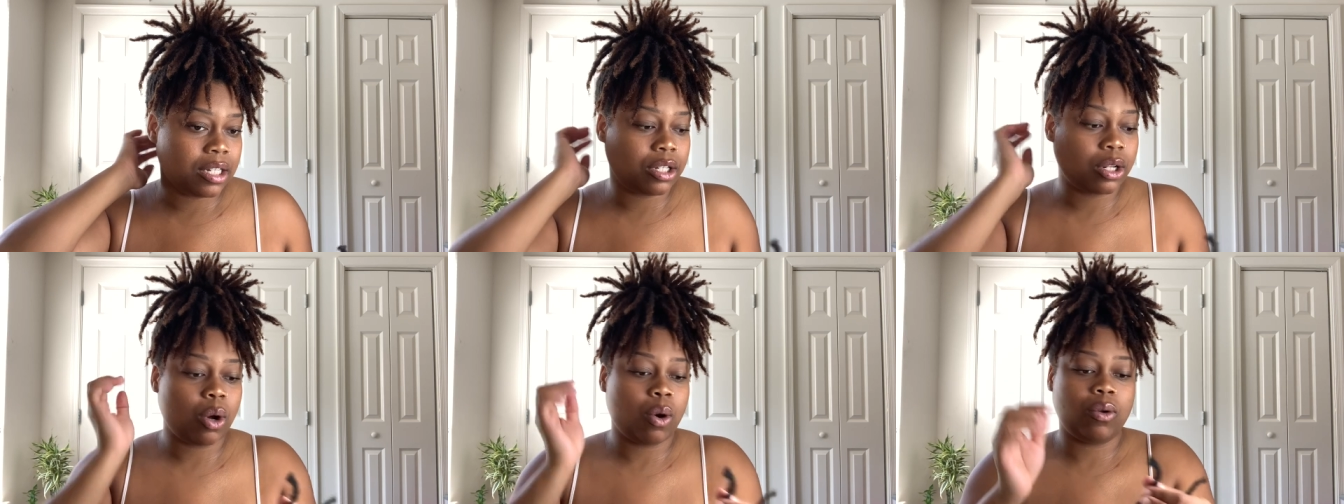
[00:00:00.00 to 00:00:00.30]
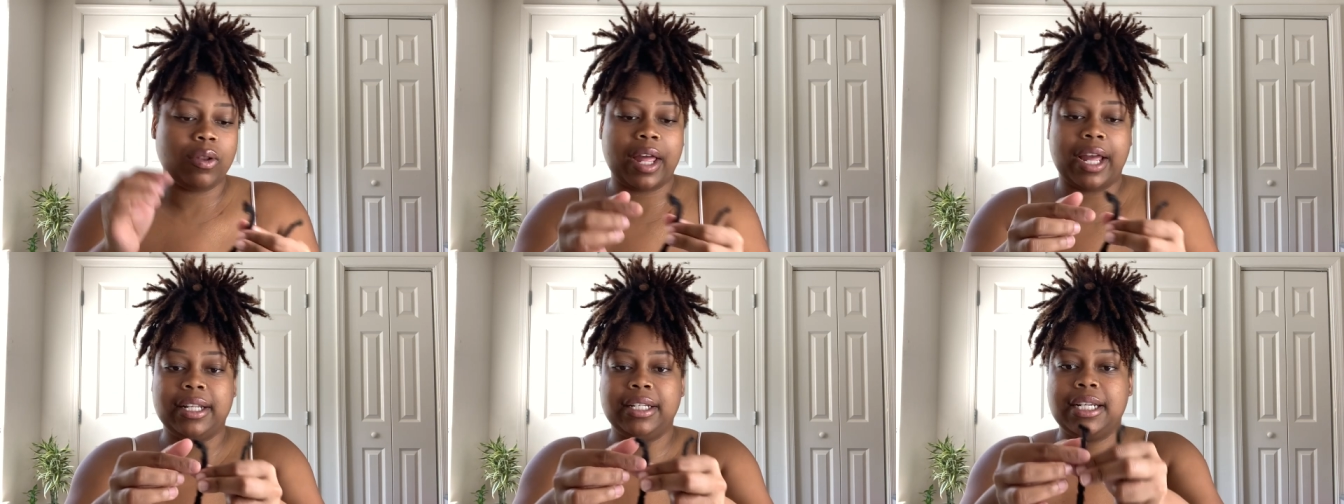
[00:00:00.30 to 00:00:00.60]
So
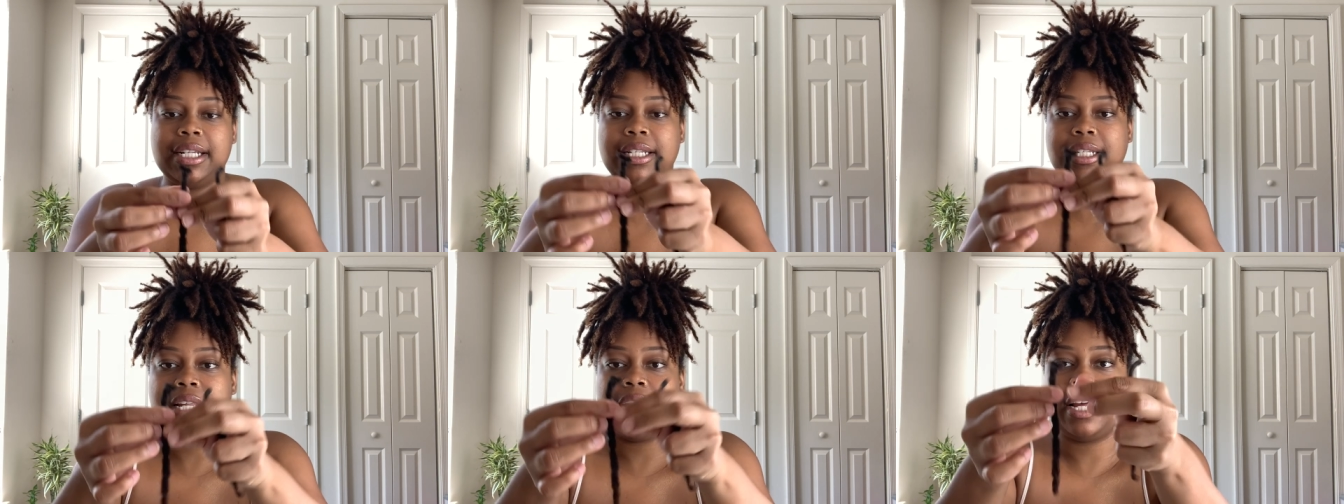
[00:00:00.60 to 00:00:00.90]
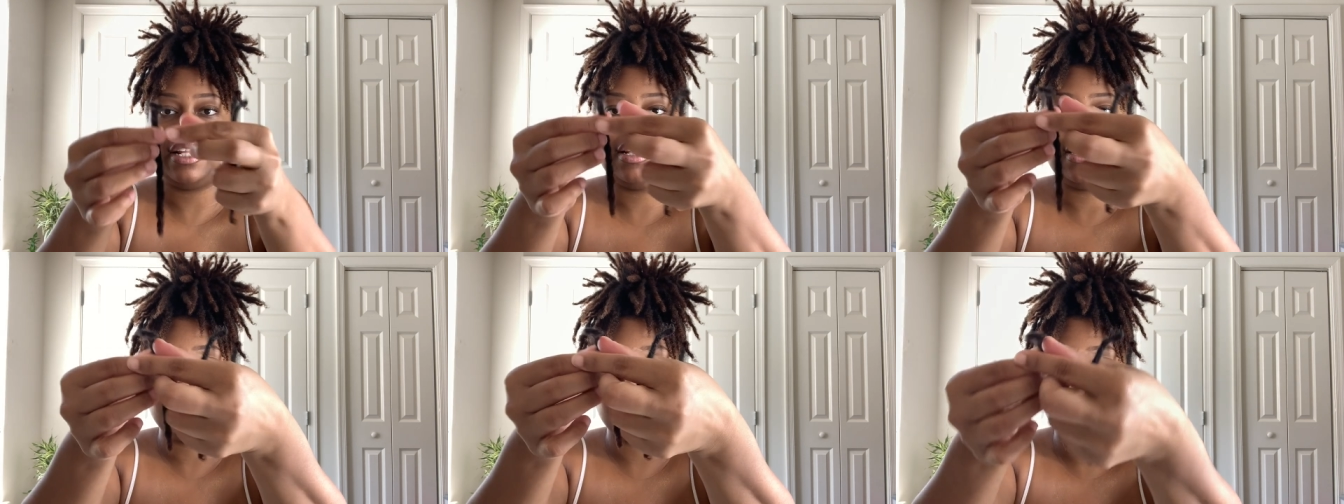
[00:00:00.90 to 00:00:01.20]
like, let's say
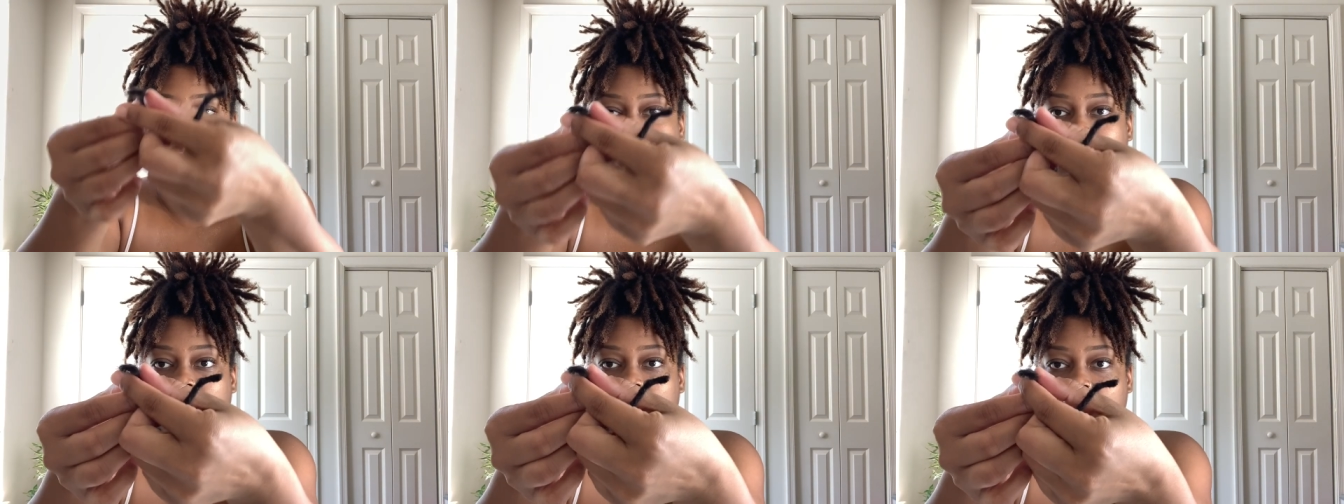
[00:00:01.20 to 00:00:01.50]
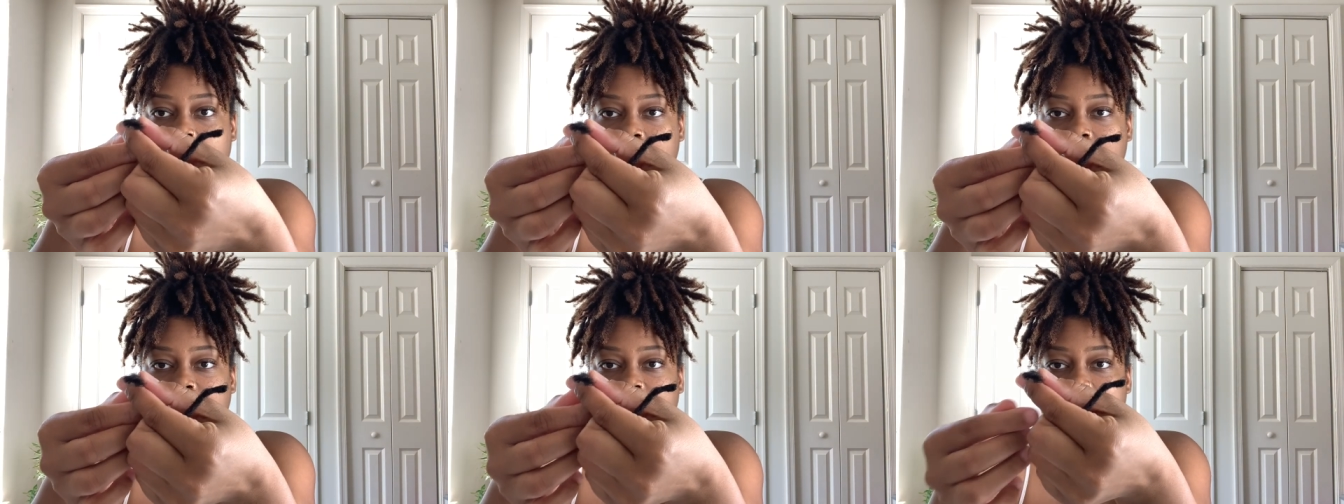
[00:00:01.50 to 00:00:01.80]
this is a
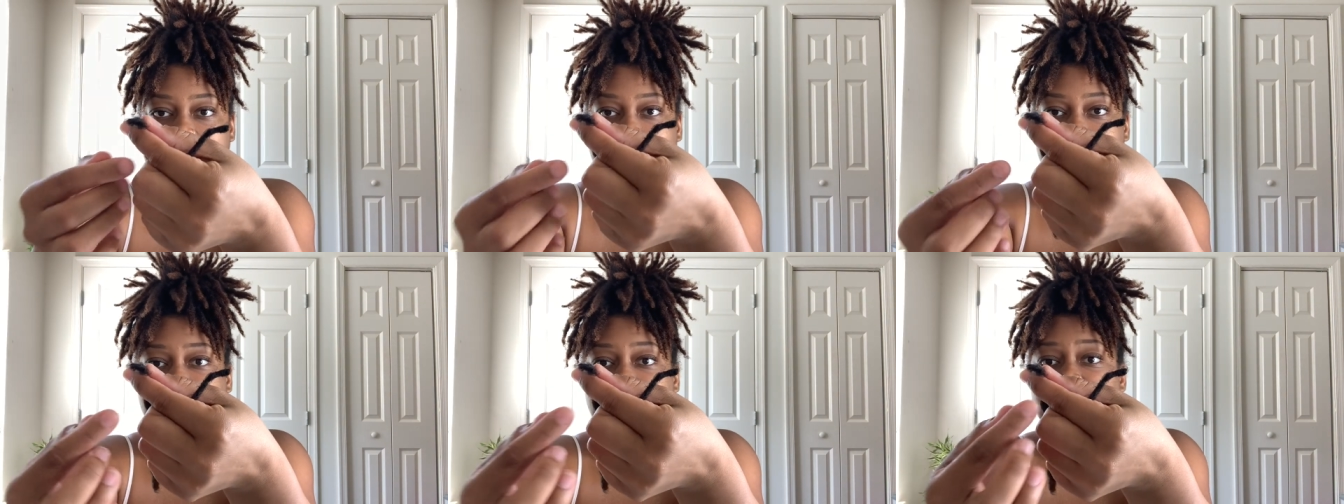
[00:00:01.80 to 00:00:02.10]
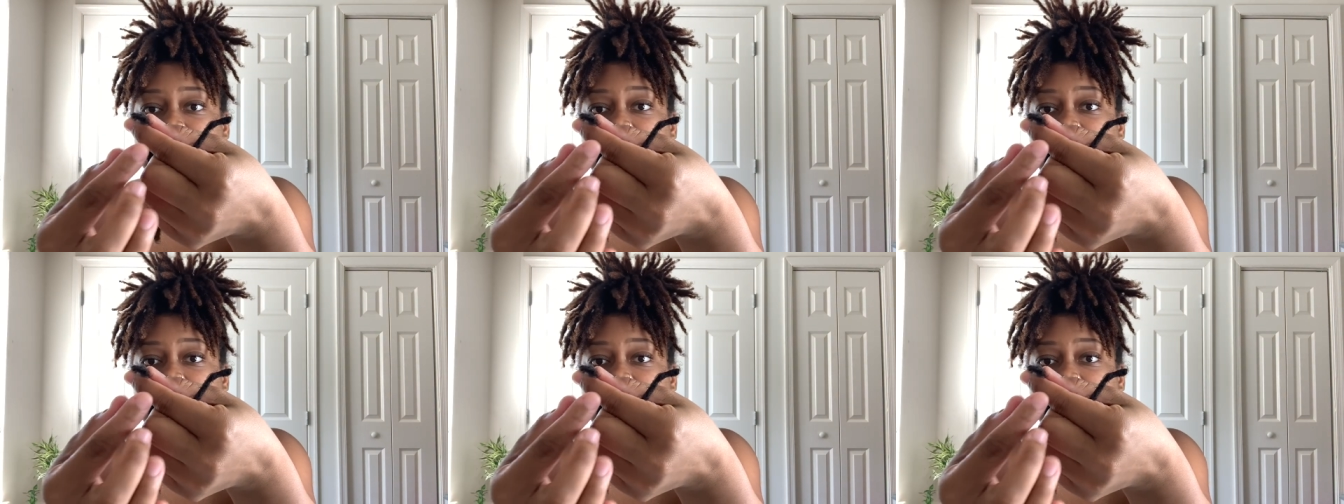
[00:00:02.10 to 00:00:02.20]
lock, right?